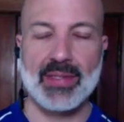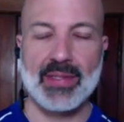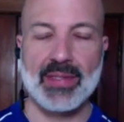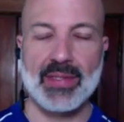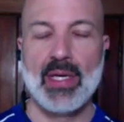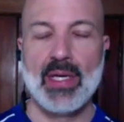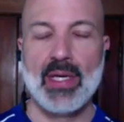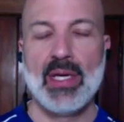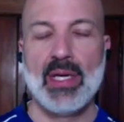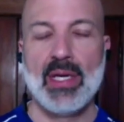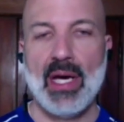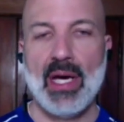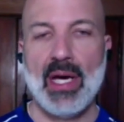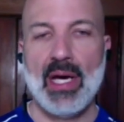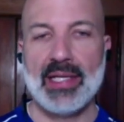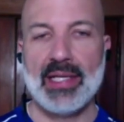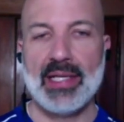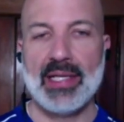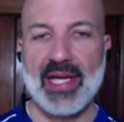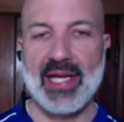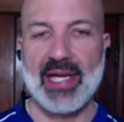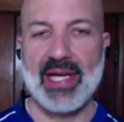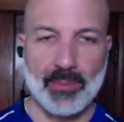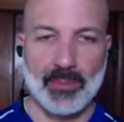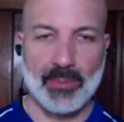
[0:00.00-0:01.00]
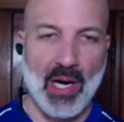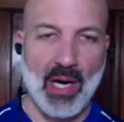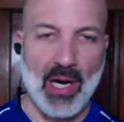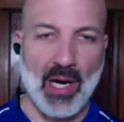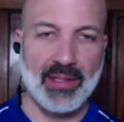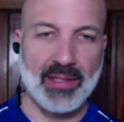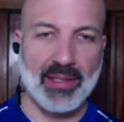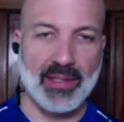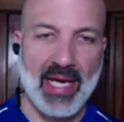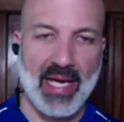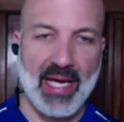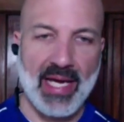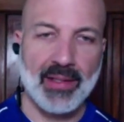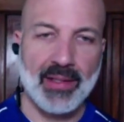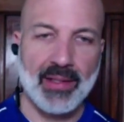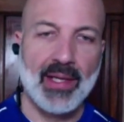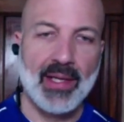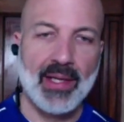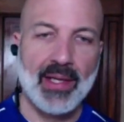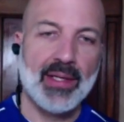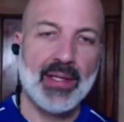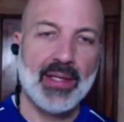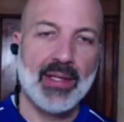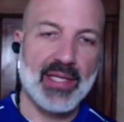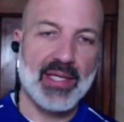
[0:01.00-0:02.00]
students uh, taking part in
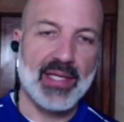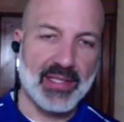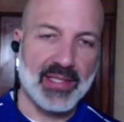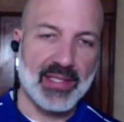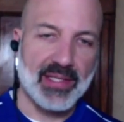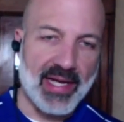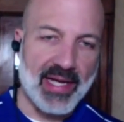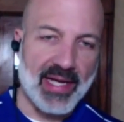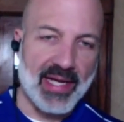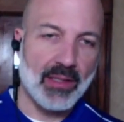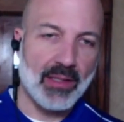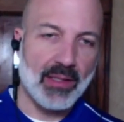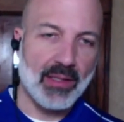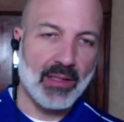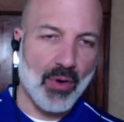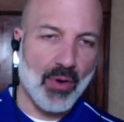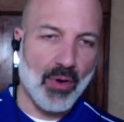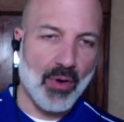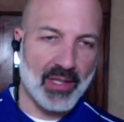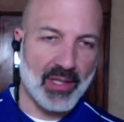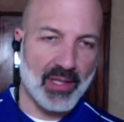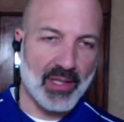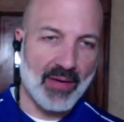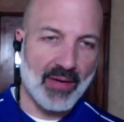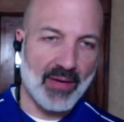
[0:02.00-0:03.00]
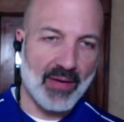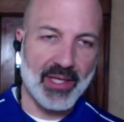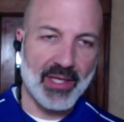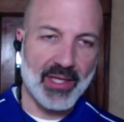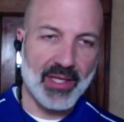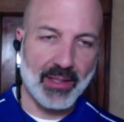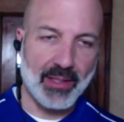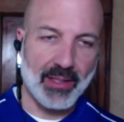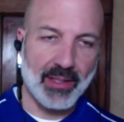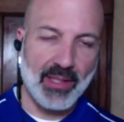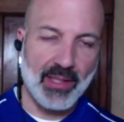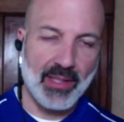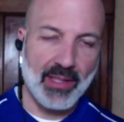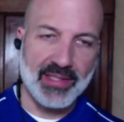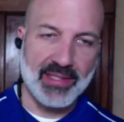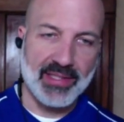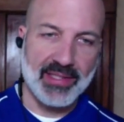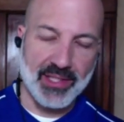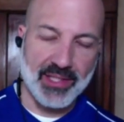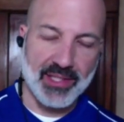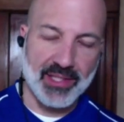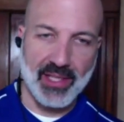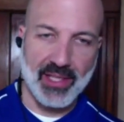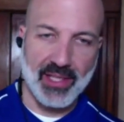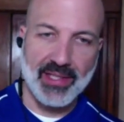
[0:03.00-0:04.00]
that. The executive order governing
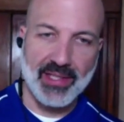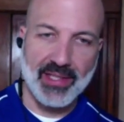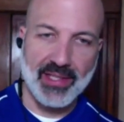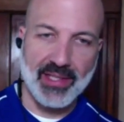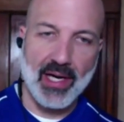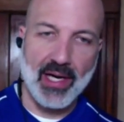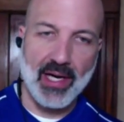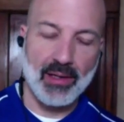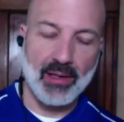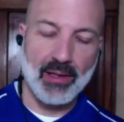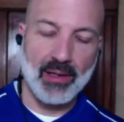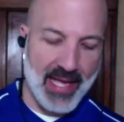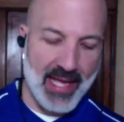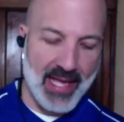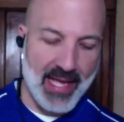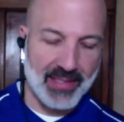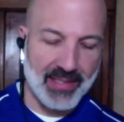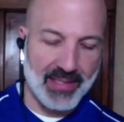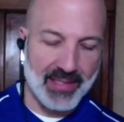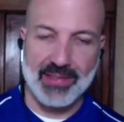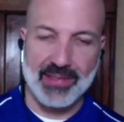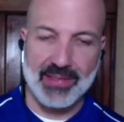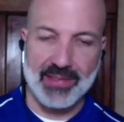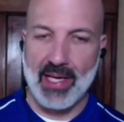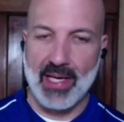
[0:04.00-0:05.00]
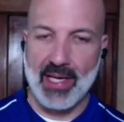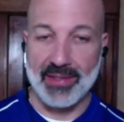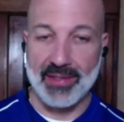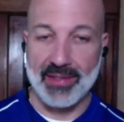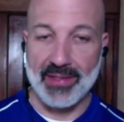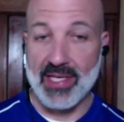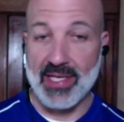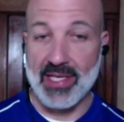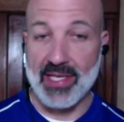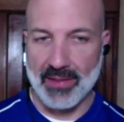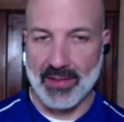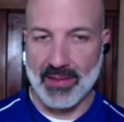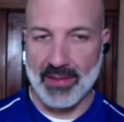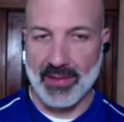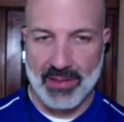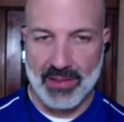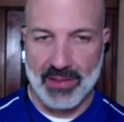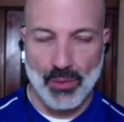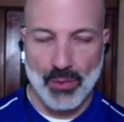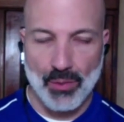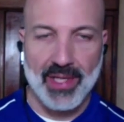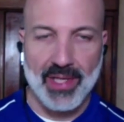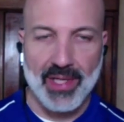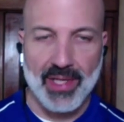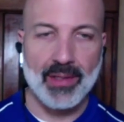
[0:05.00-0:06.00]
essential kid care ends at the
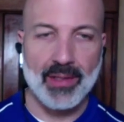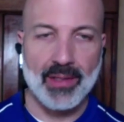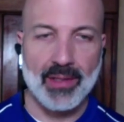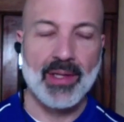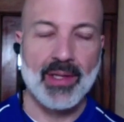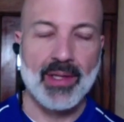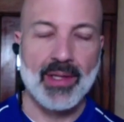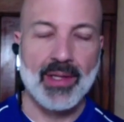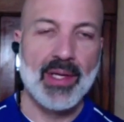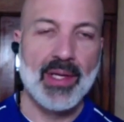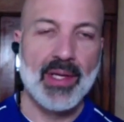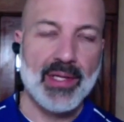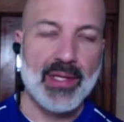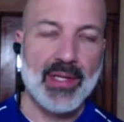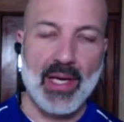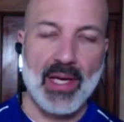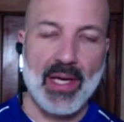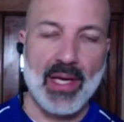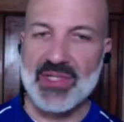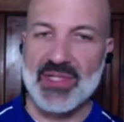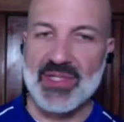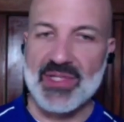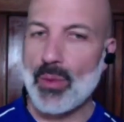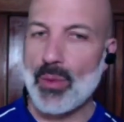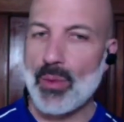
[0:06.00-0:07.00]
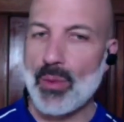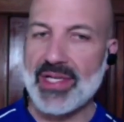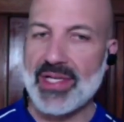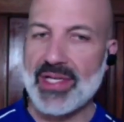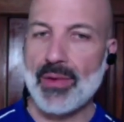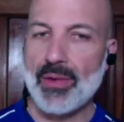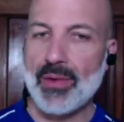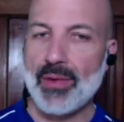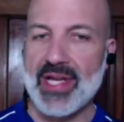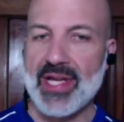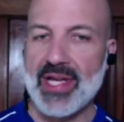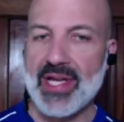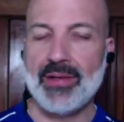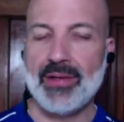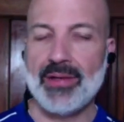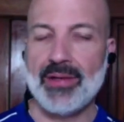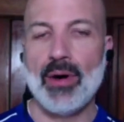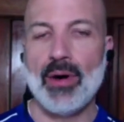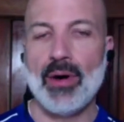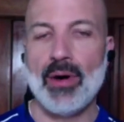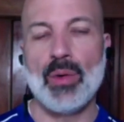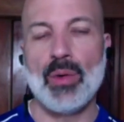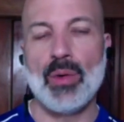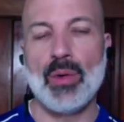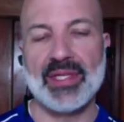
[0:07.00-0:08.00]
end of the school year, um, so we don't
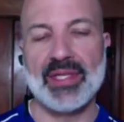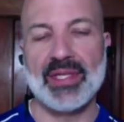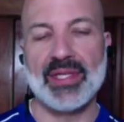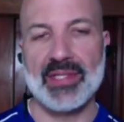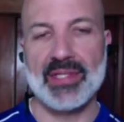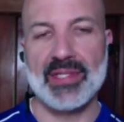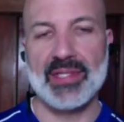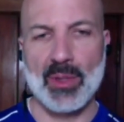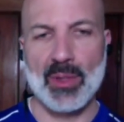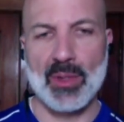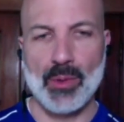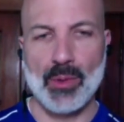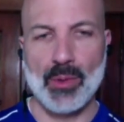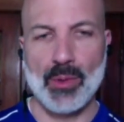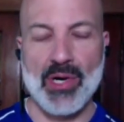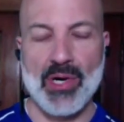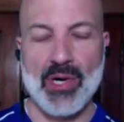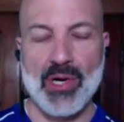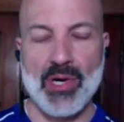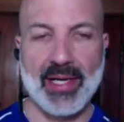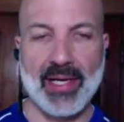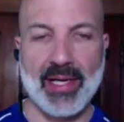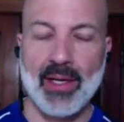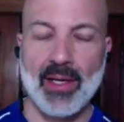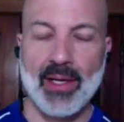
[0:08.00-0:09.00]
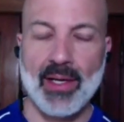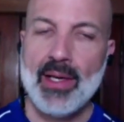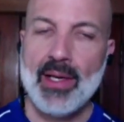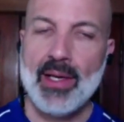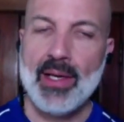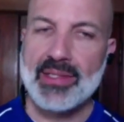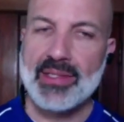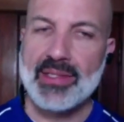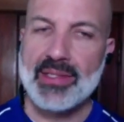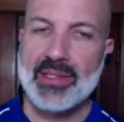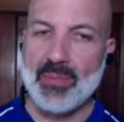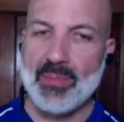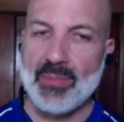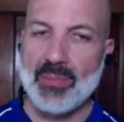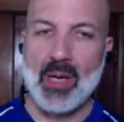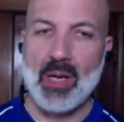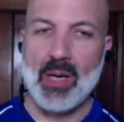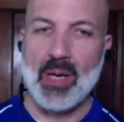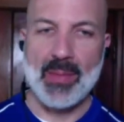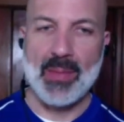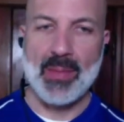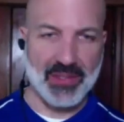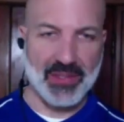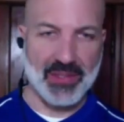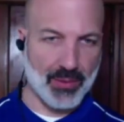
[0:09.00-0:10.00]
yet know what the summer will bring.
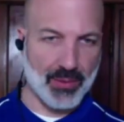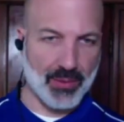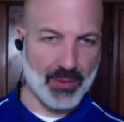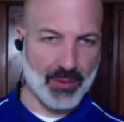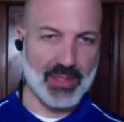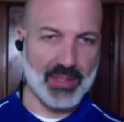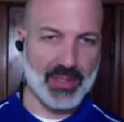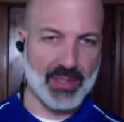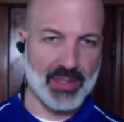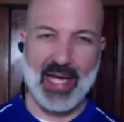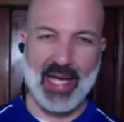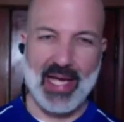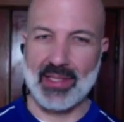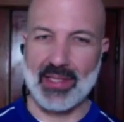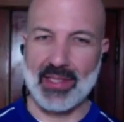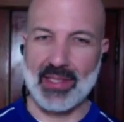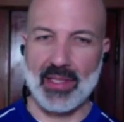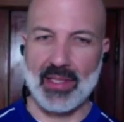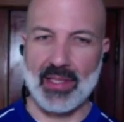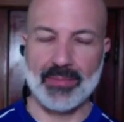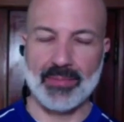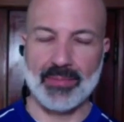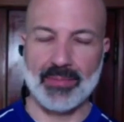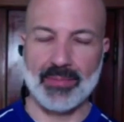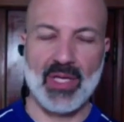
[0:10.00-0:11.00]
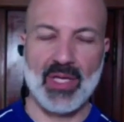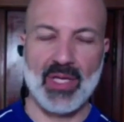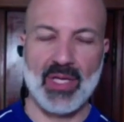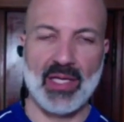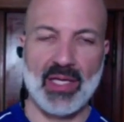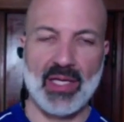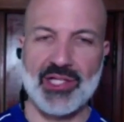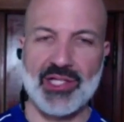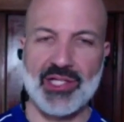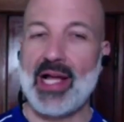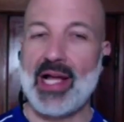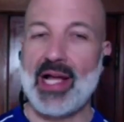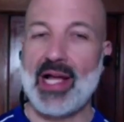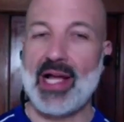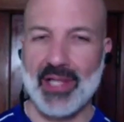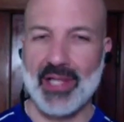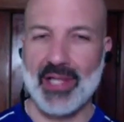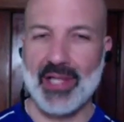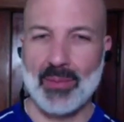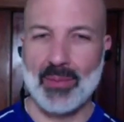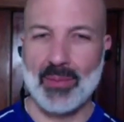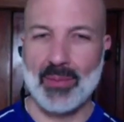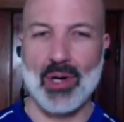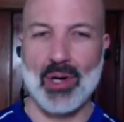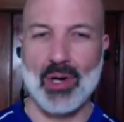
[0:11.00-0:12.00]
St. Paul Public Schools has a, a
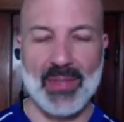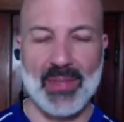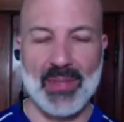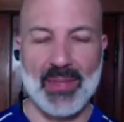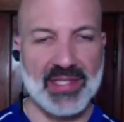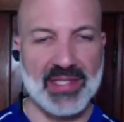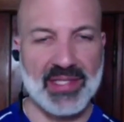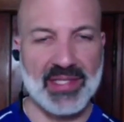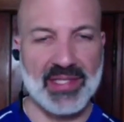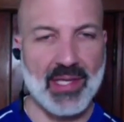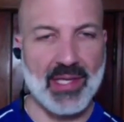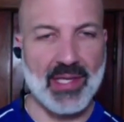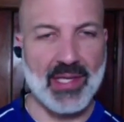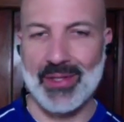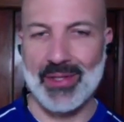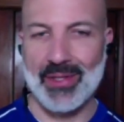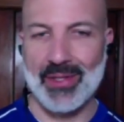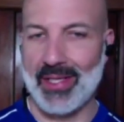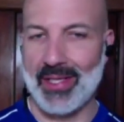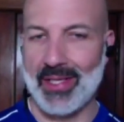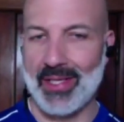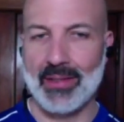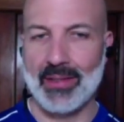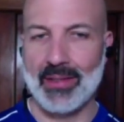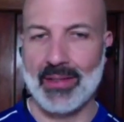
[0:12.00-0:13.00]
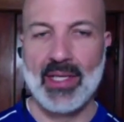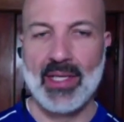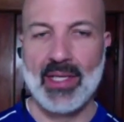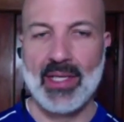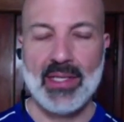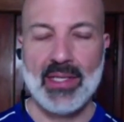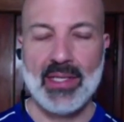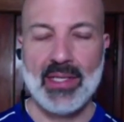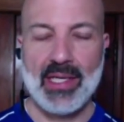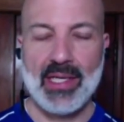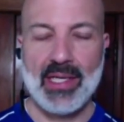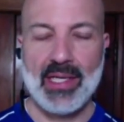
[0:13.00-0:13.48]
child care program in the summer that